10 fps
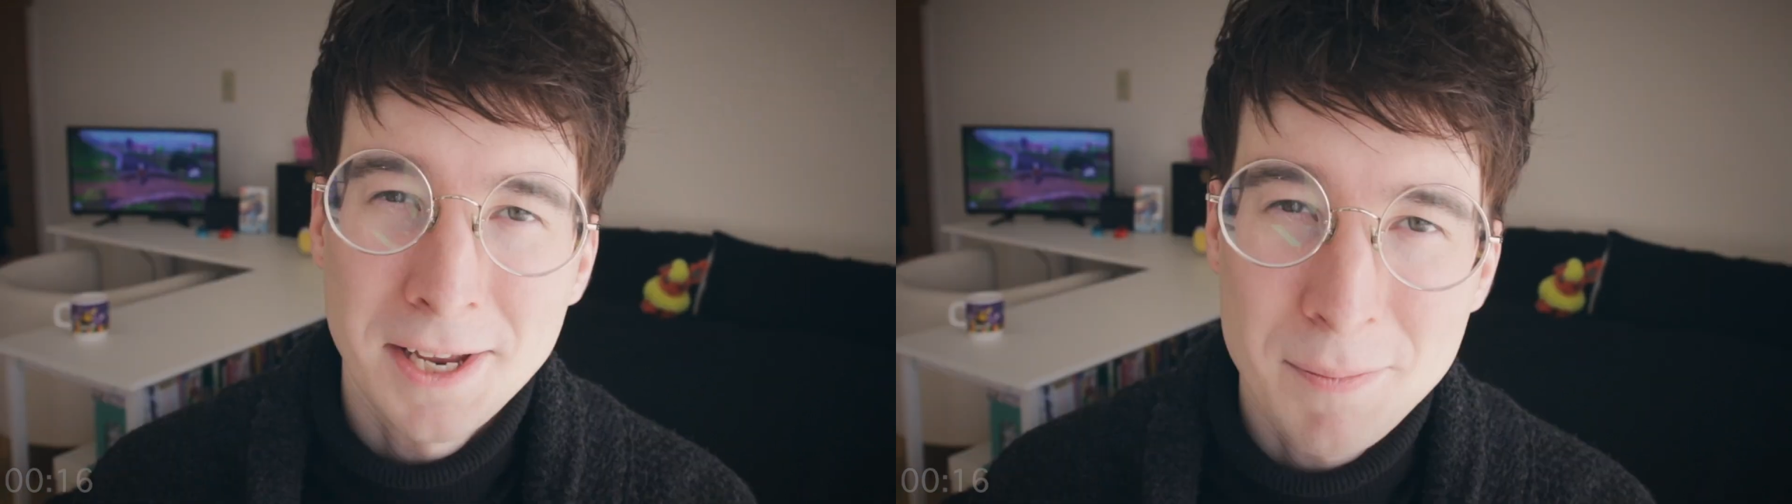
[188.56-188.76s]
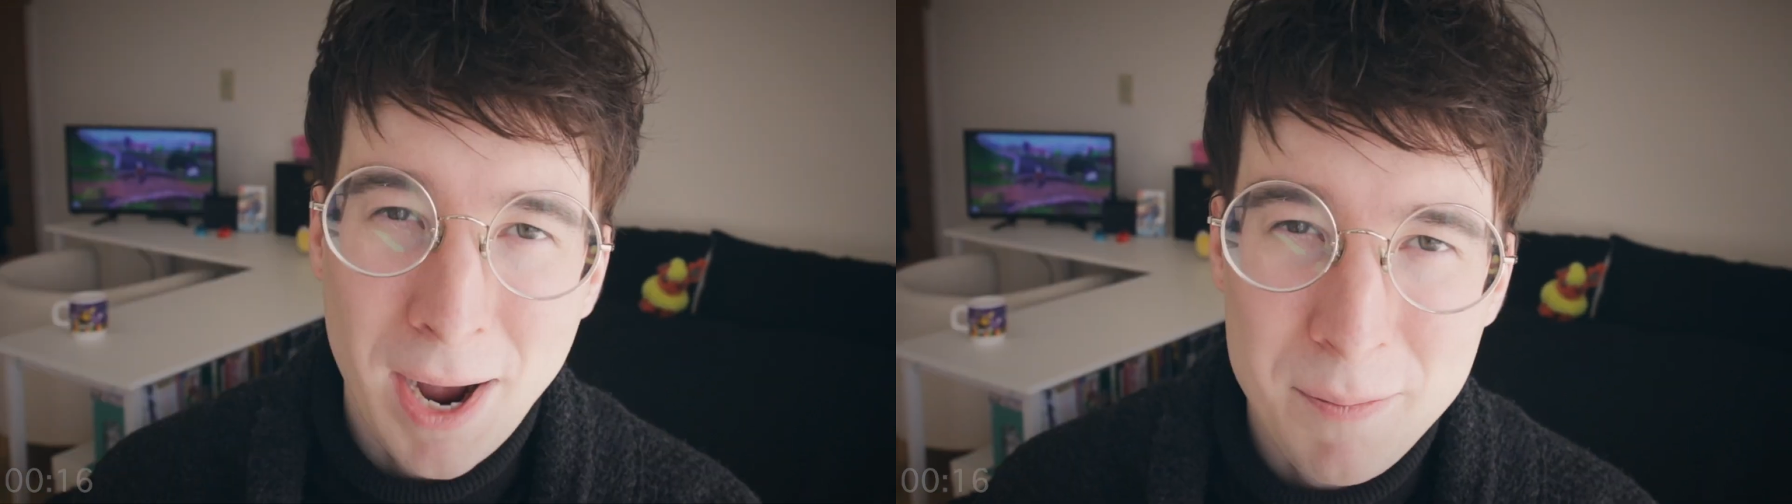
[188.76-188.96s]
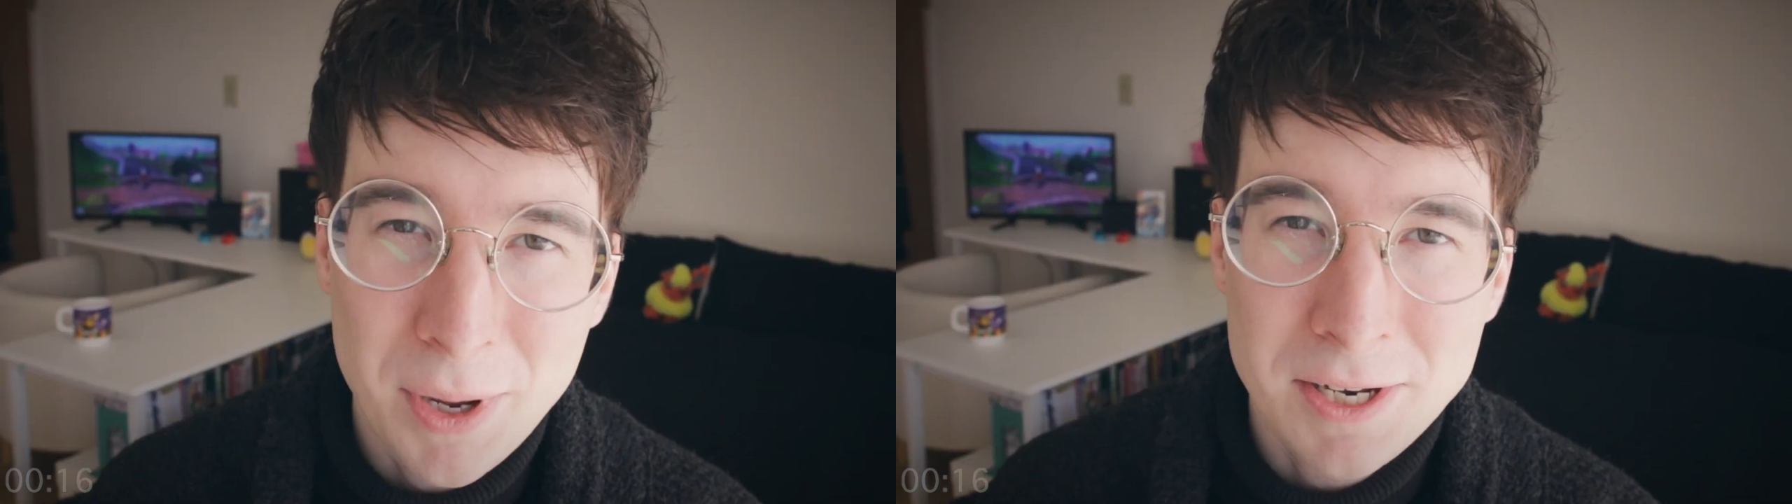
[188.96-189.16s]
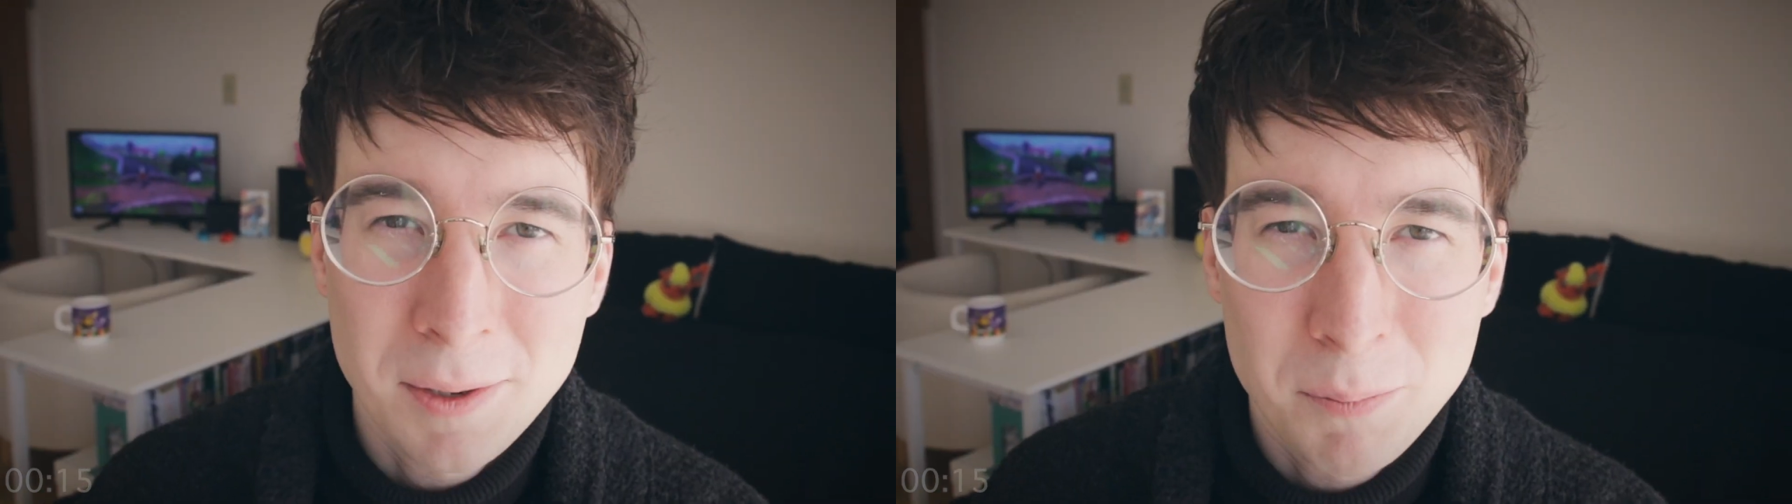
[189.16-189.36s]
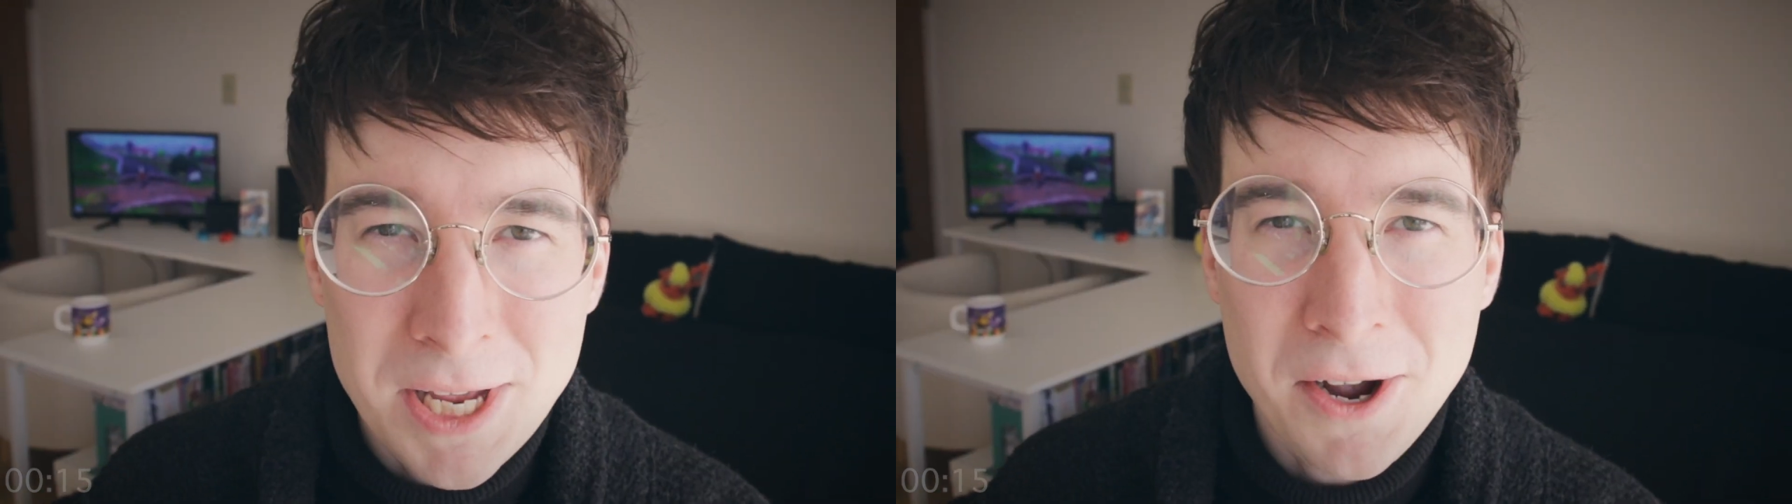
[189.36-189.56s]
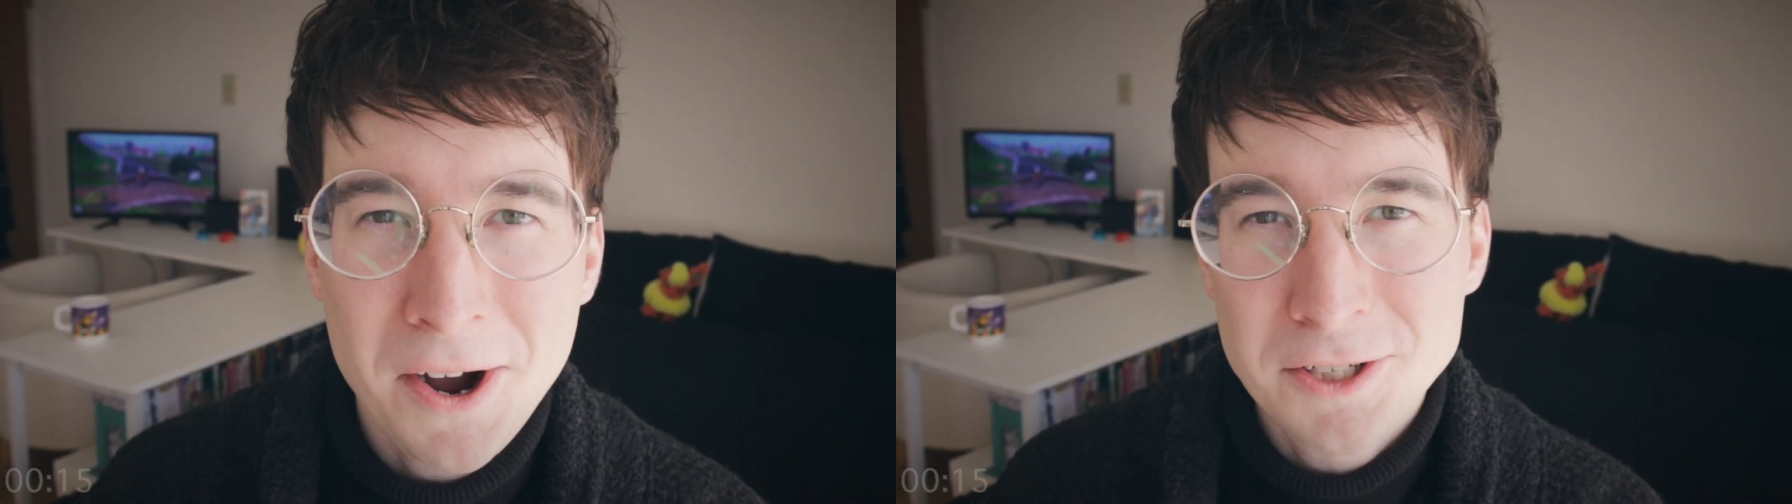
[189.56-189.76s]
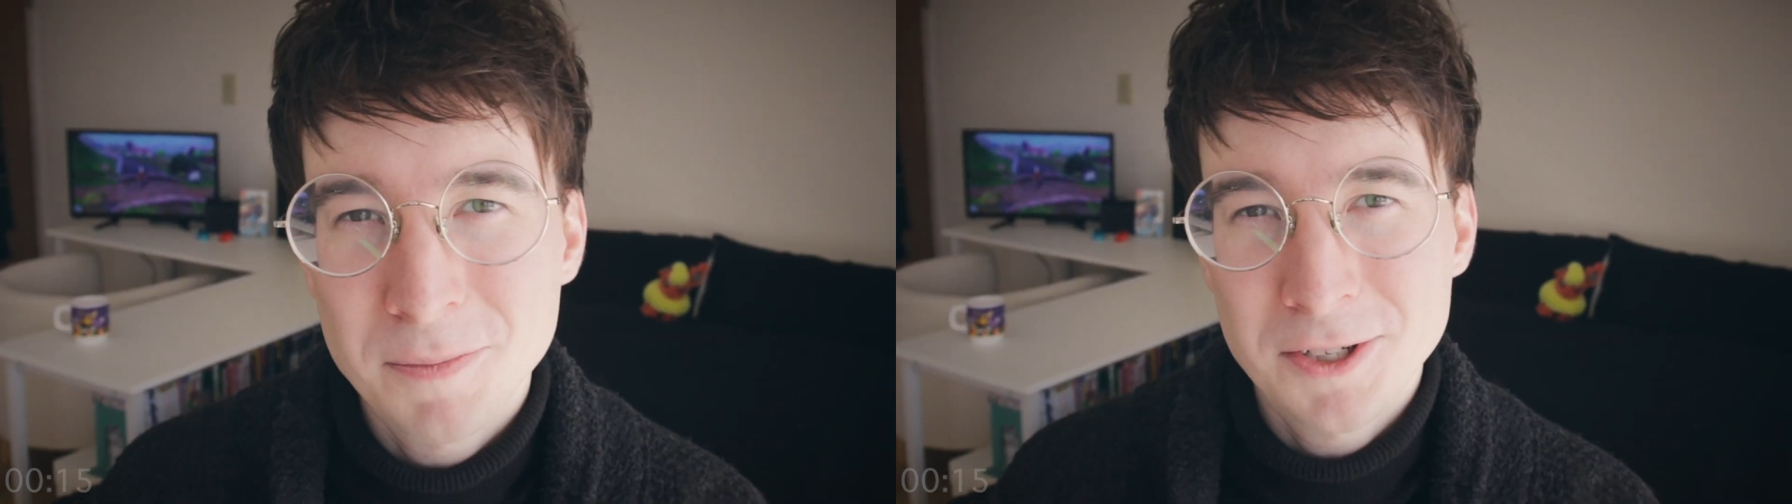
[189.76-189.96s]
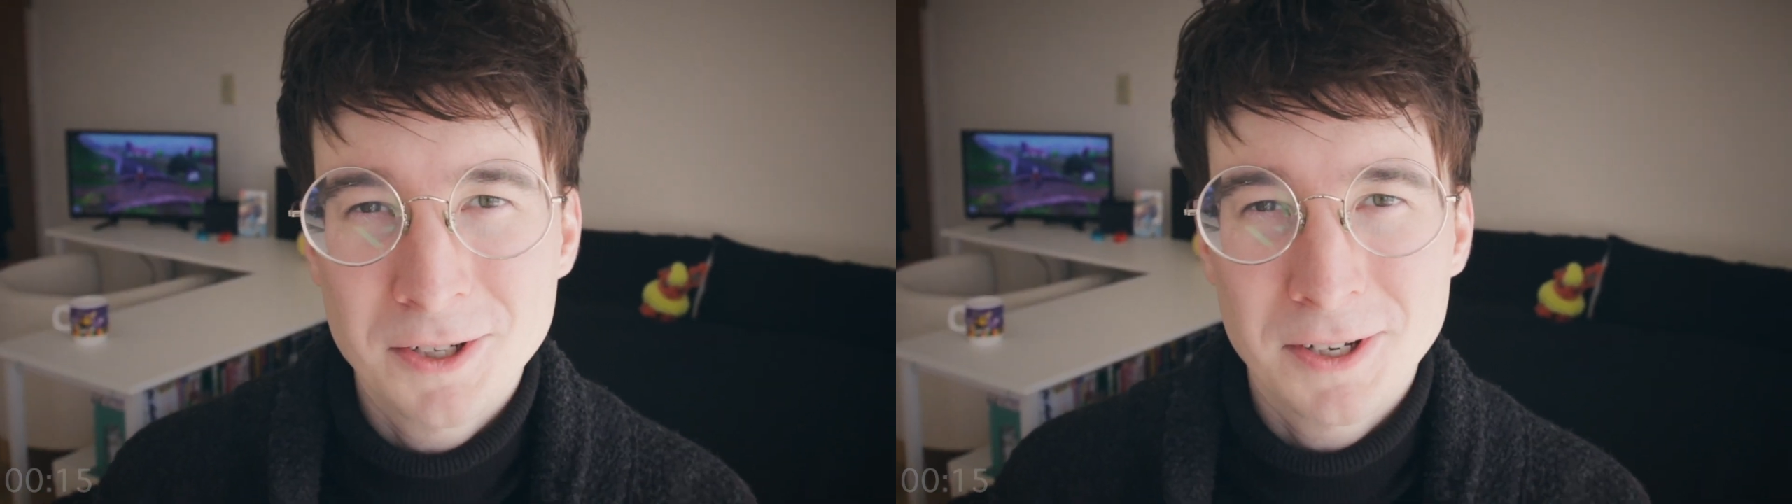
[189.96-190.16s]
in my opinion, peak
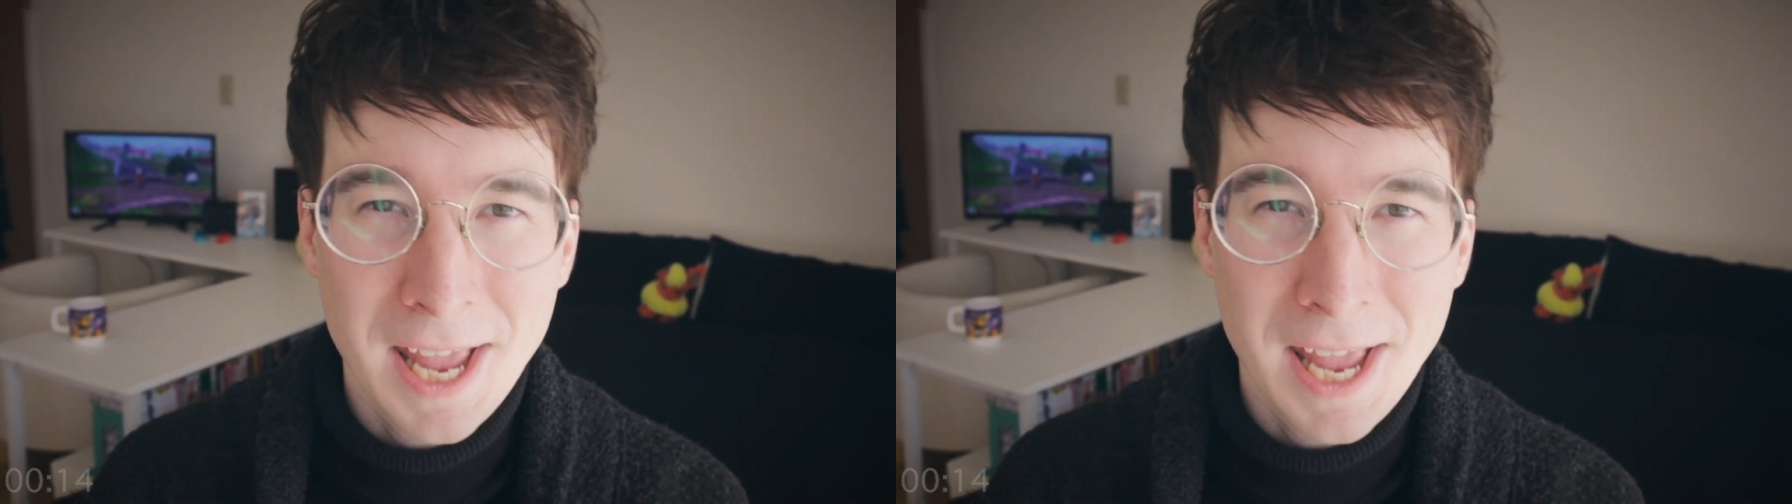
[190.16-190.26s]
awesomeness